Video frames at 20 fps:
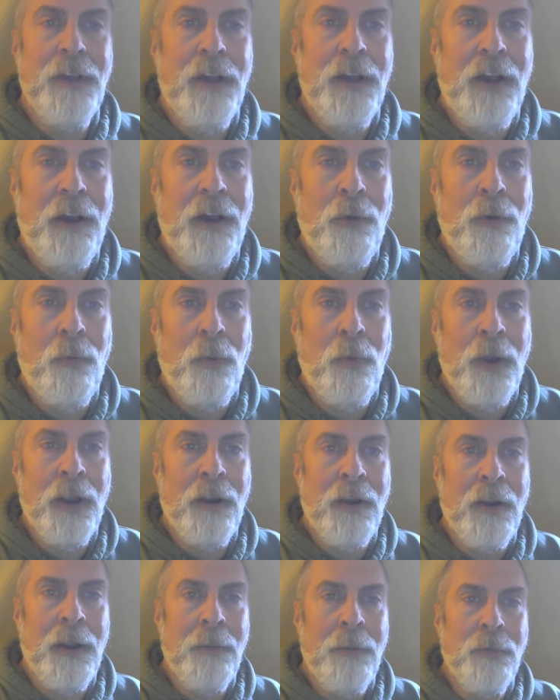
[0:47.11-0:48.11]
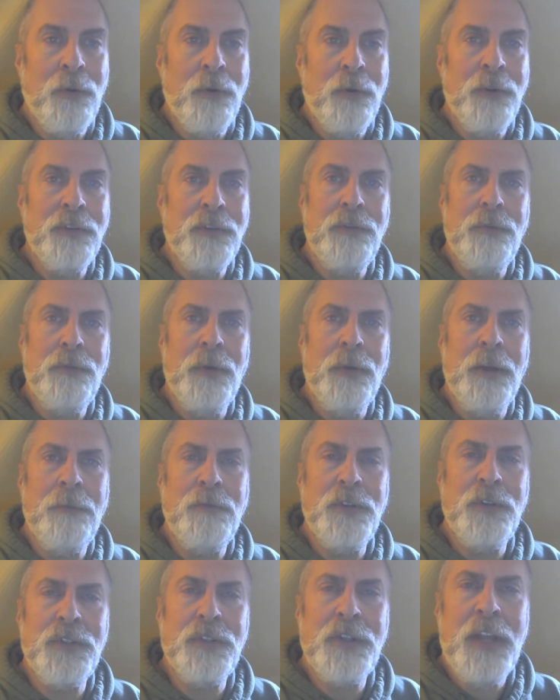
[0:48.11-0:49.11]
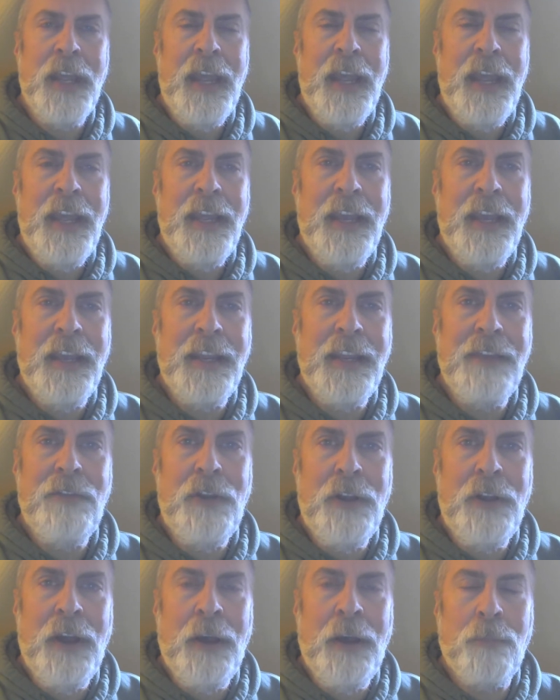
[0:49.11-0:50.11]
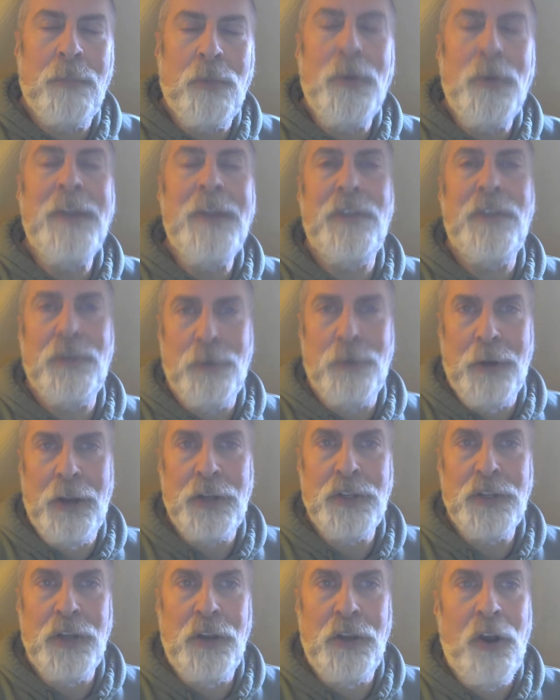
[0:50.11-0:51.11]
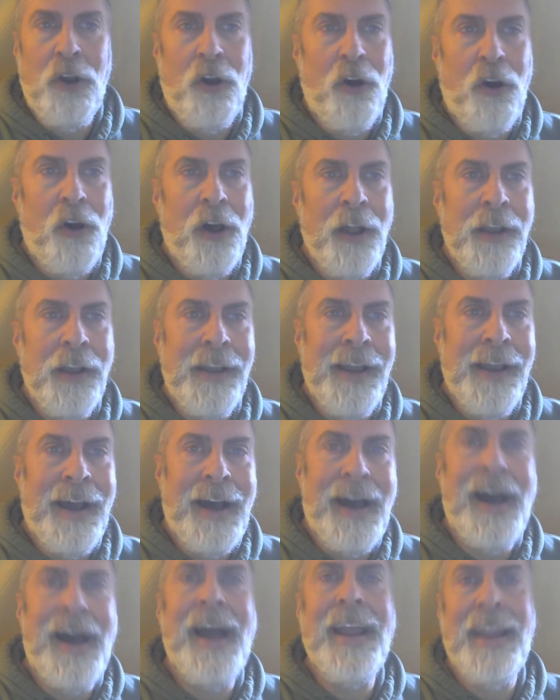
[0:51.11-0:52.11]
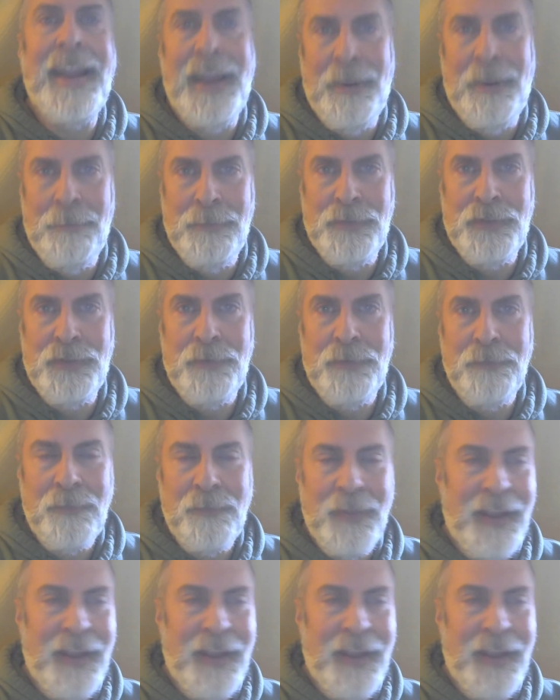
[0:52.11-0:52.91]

where I'm going to just give you a brief introduction on Iambs.